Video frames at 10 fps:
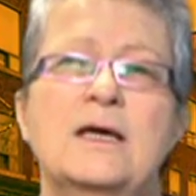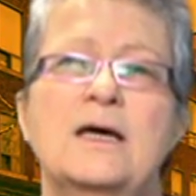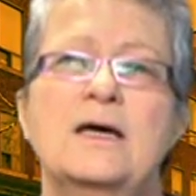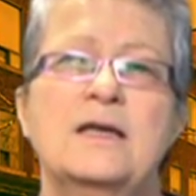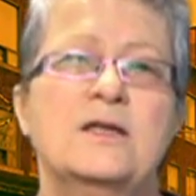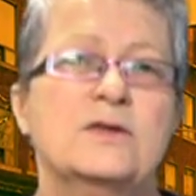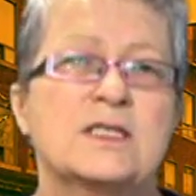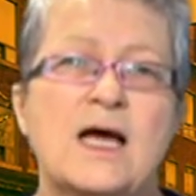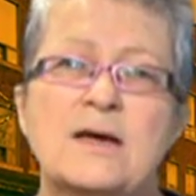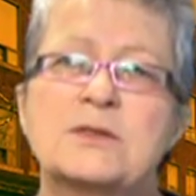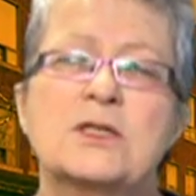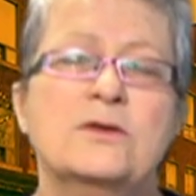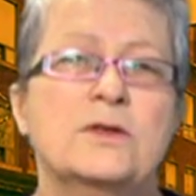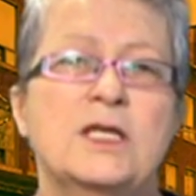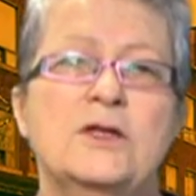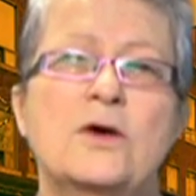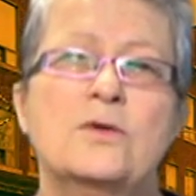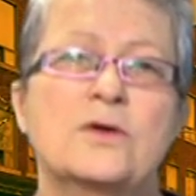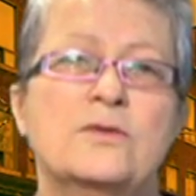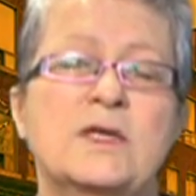uh, there's absolutely no
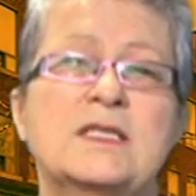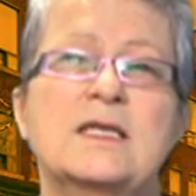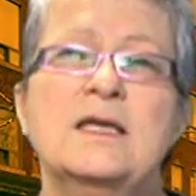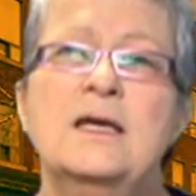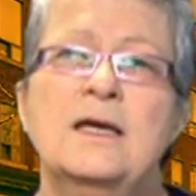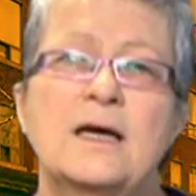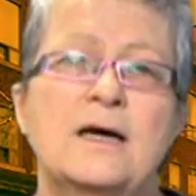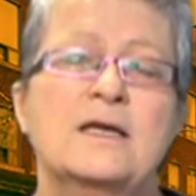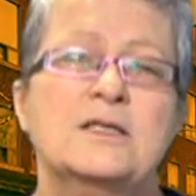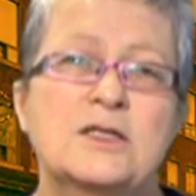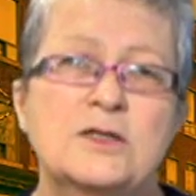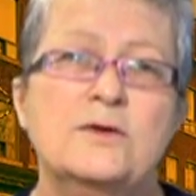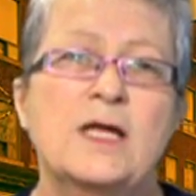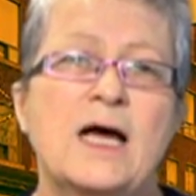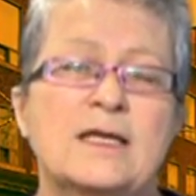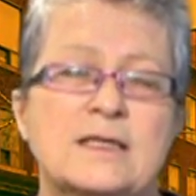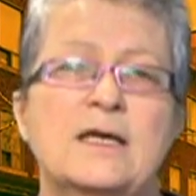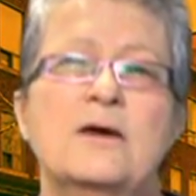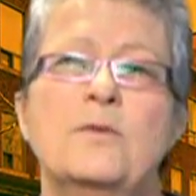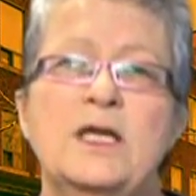good reason uh, to do that
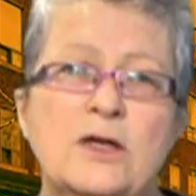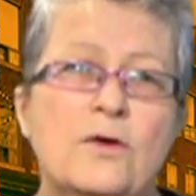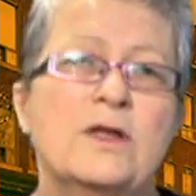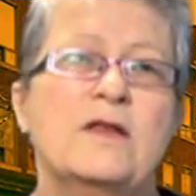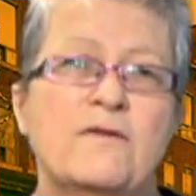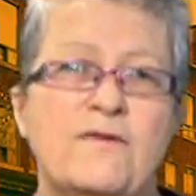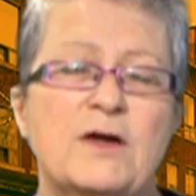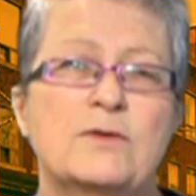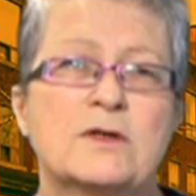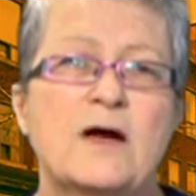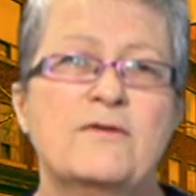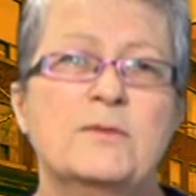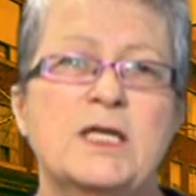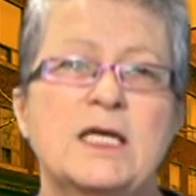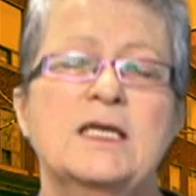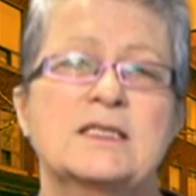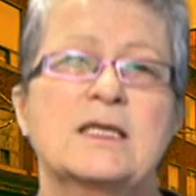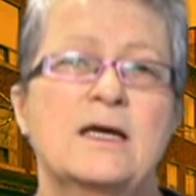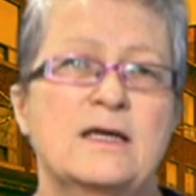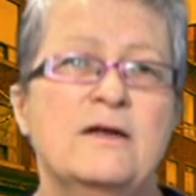we know that the federal government is uh,